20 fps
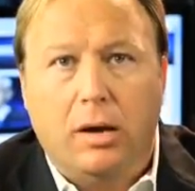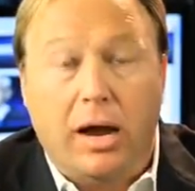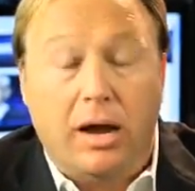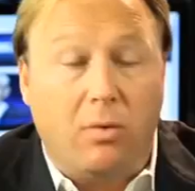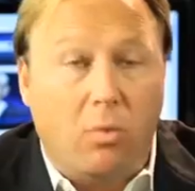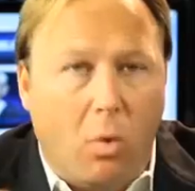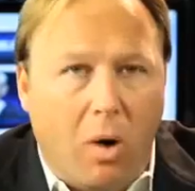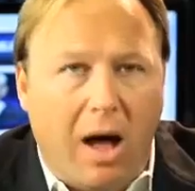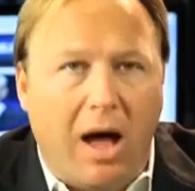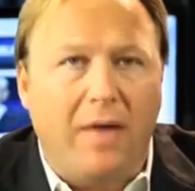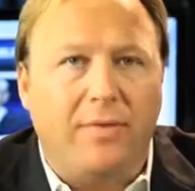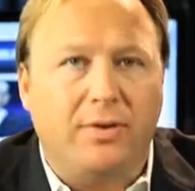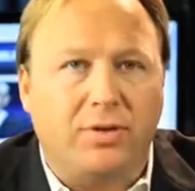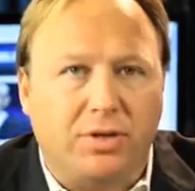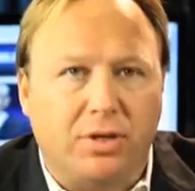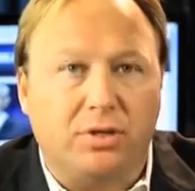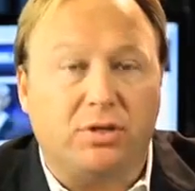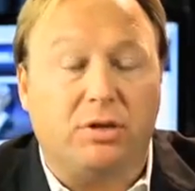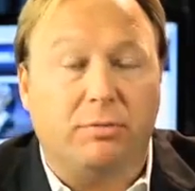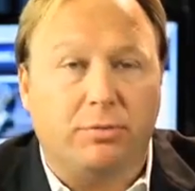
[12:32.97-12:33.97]
and why the
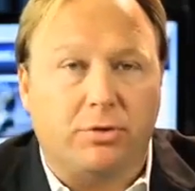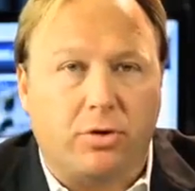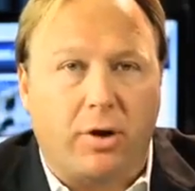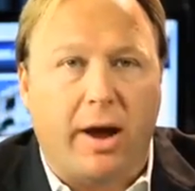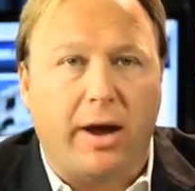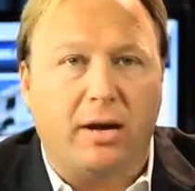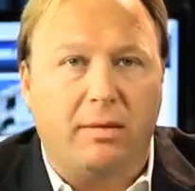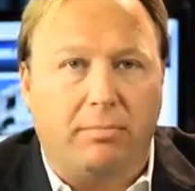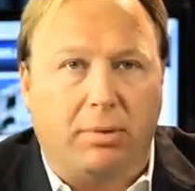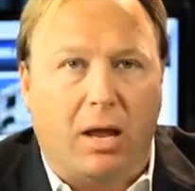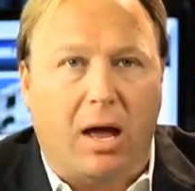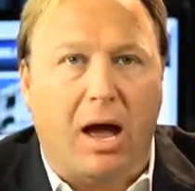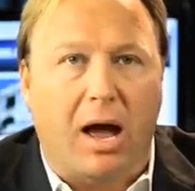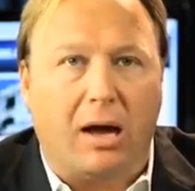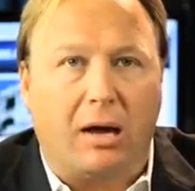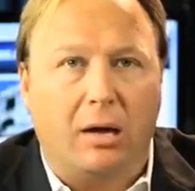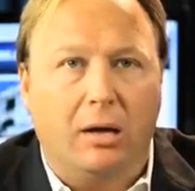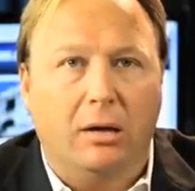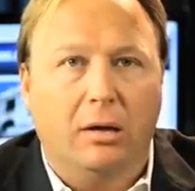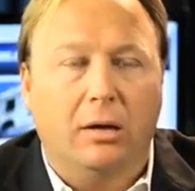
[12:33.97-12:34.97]
system's trying to
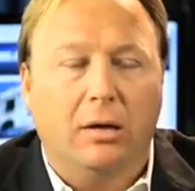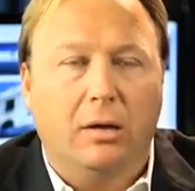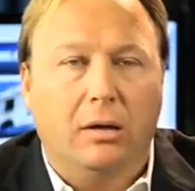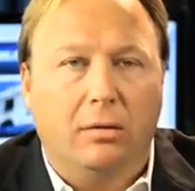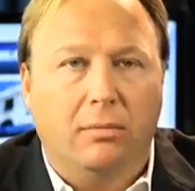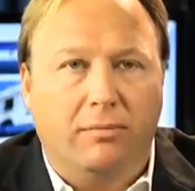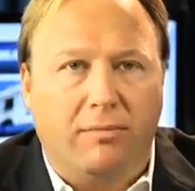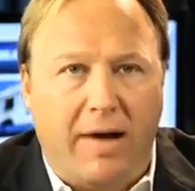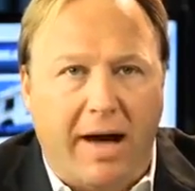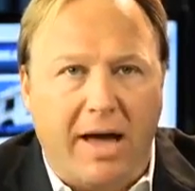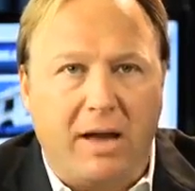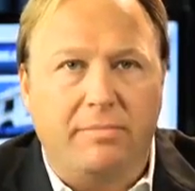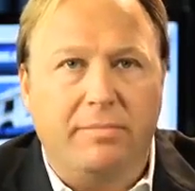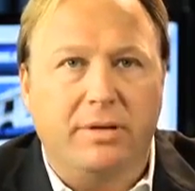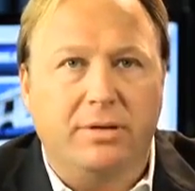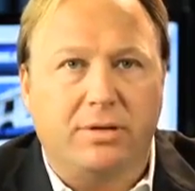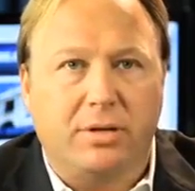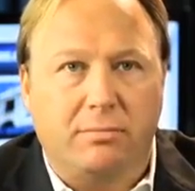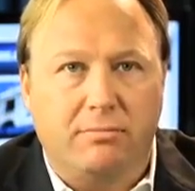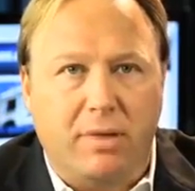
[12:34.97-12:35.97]
block
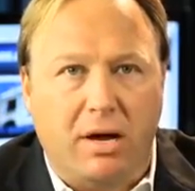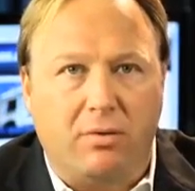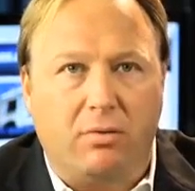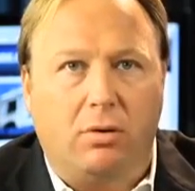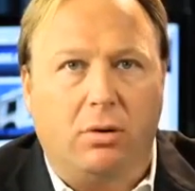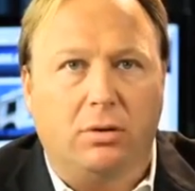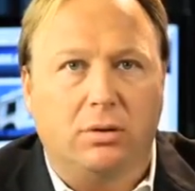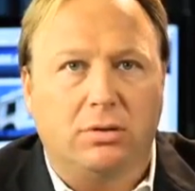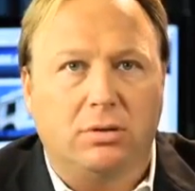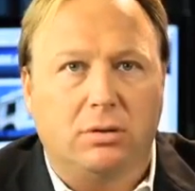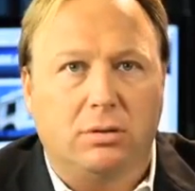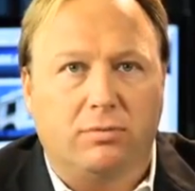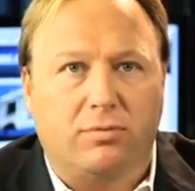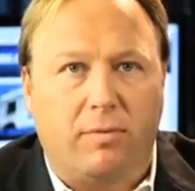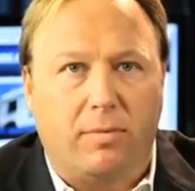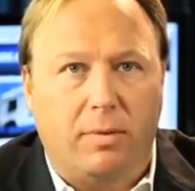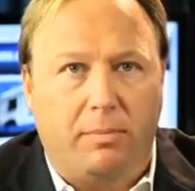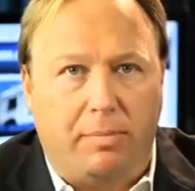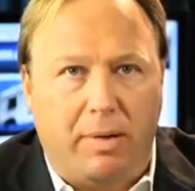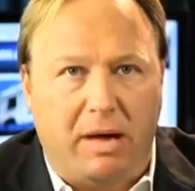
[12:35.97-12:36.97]
vitamins and minerals
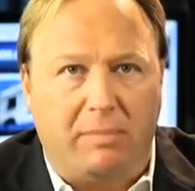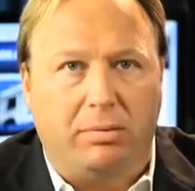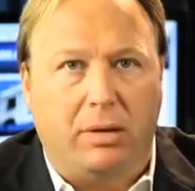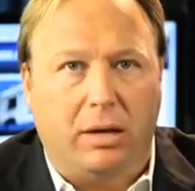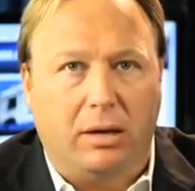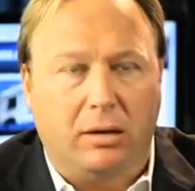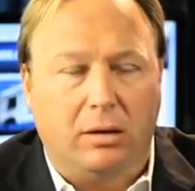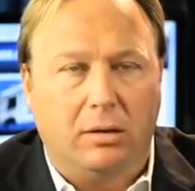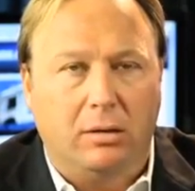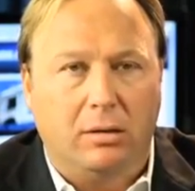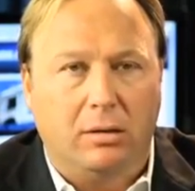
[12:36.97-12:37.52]
from the public.